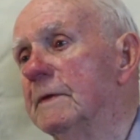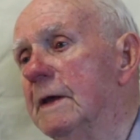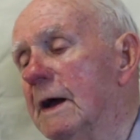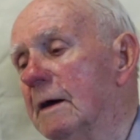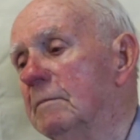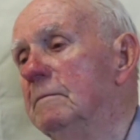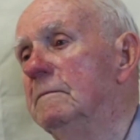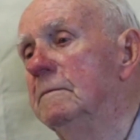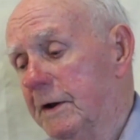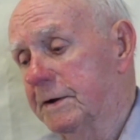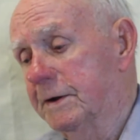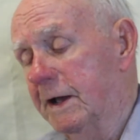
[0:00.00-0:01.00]
Yeah,
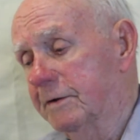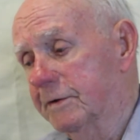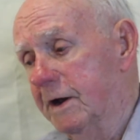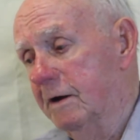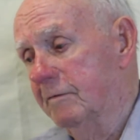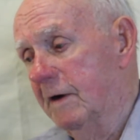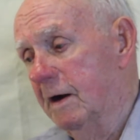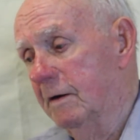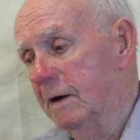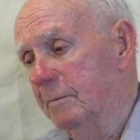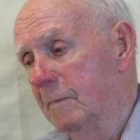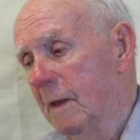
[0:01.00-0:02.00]
that takes care of
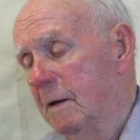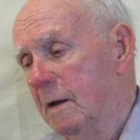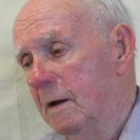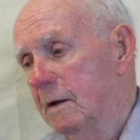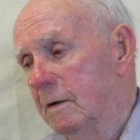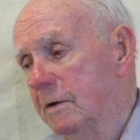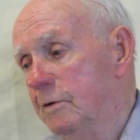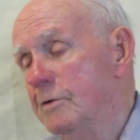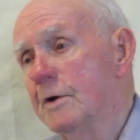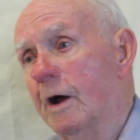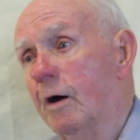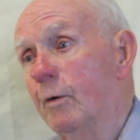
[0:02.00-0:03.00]
our
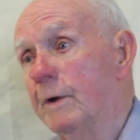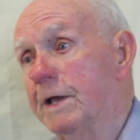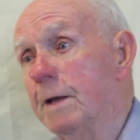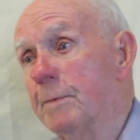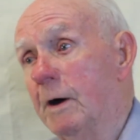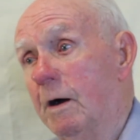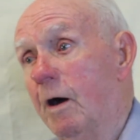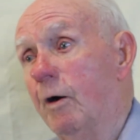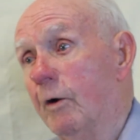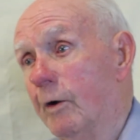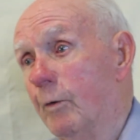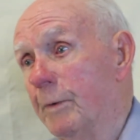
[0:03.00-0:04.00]
union hall. We keep a
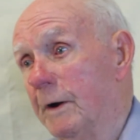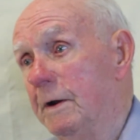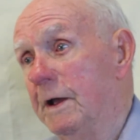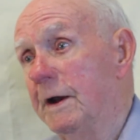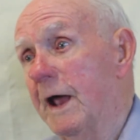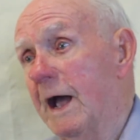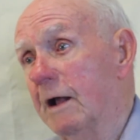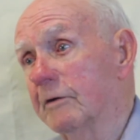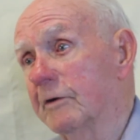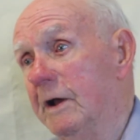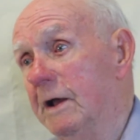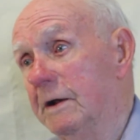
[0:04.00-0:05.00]
hall open in
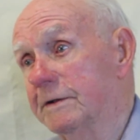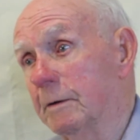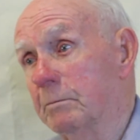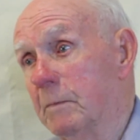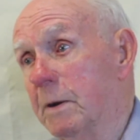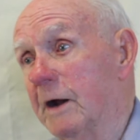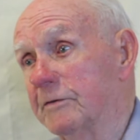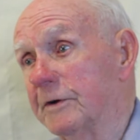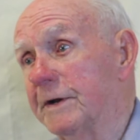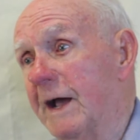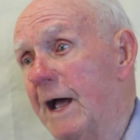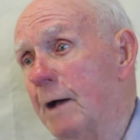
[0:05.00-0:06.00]
Niles at the
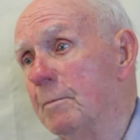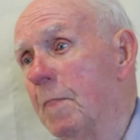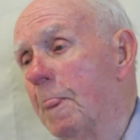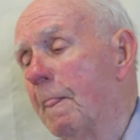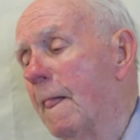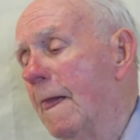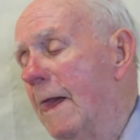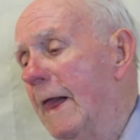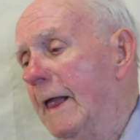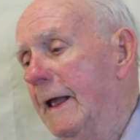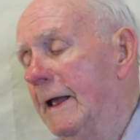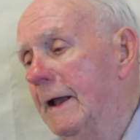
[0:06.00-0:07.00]
present time.
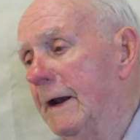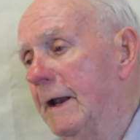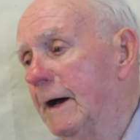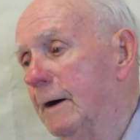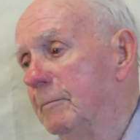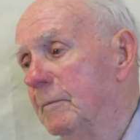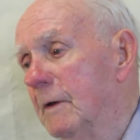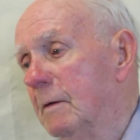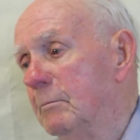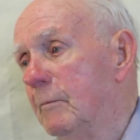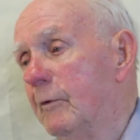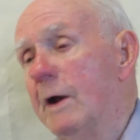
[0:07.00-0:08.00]
And
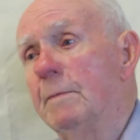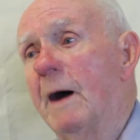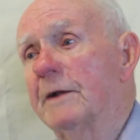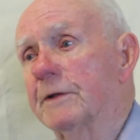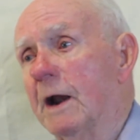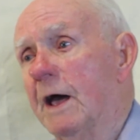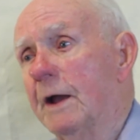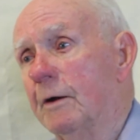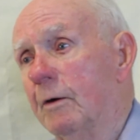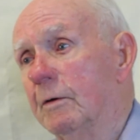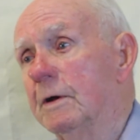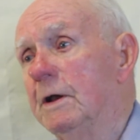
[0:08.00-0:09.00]
Ray
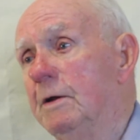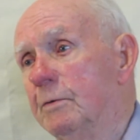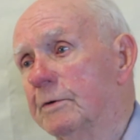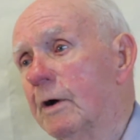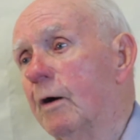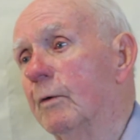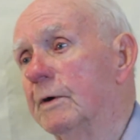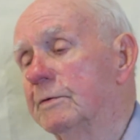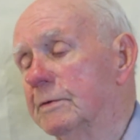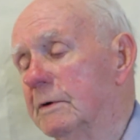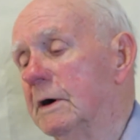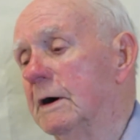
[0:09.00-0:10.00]
Montalano, he was always
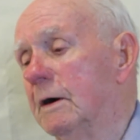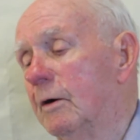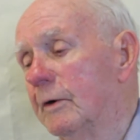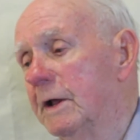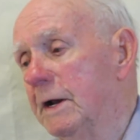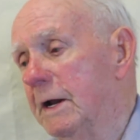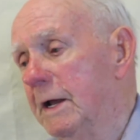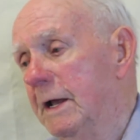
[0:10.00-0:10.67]
on it.